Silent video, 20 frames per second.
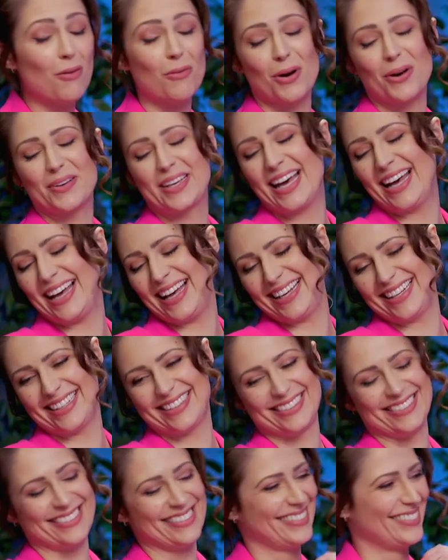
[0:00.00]
oh. no,
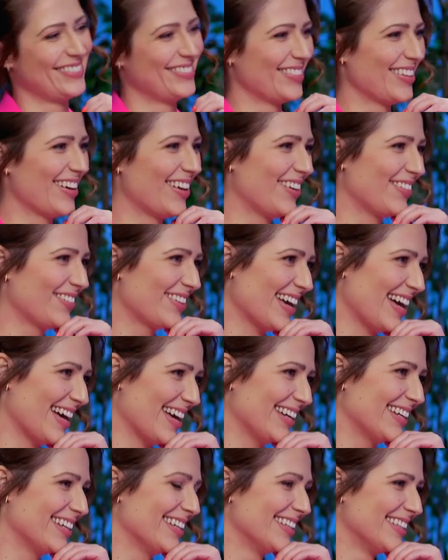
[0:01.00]
no. He sent her the
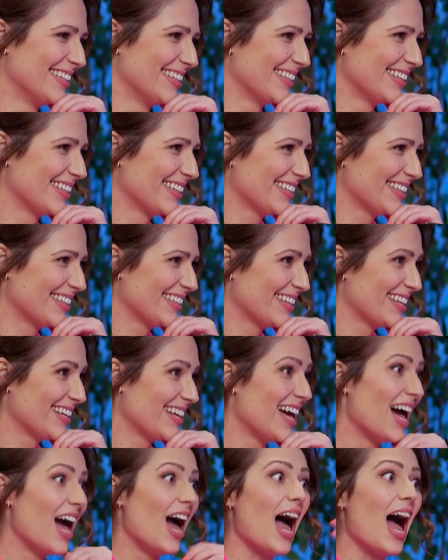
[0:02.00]
picture saying, hey,
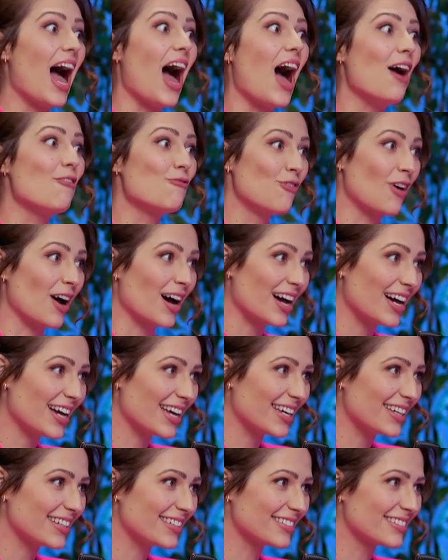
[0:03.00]
hey. Um,
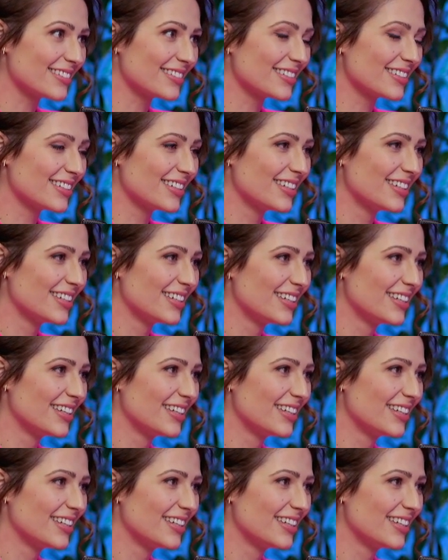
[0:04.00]
right. And, um,